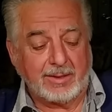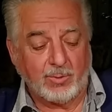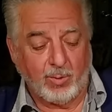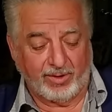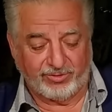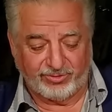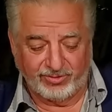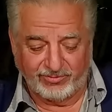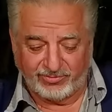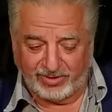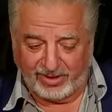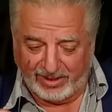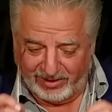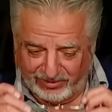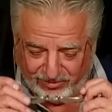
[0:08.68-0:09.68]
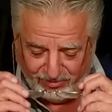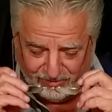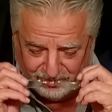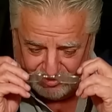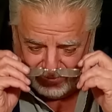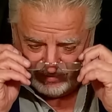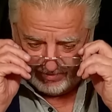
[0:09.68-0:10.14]
questions and
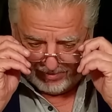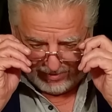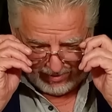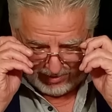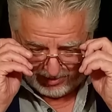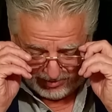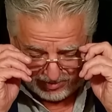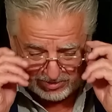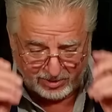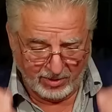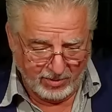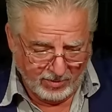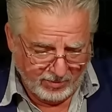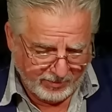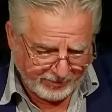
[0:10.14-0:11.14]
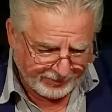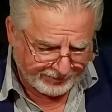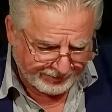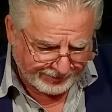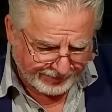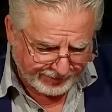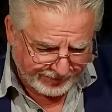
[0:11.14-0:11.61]
answers. And so
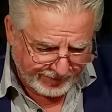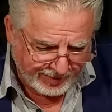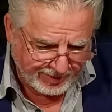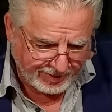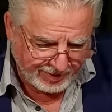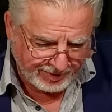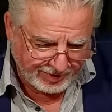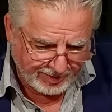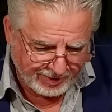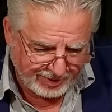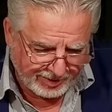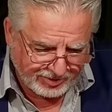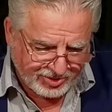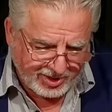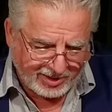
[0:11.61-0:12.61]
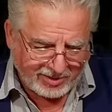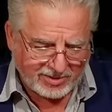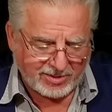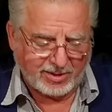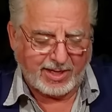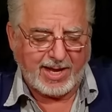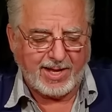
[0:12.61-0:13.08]

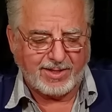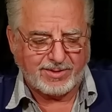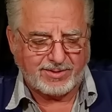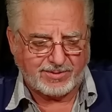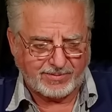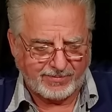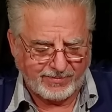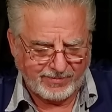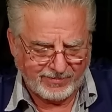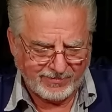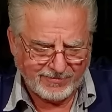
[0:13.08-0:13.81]
Jason asks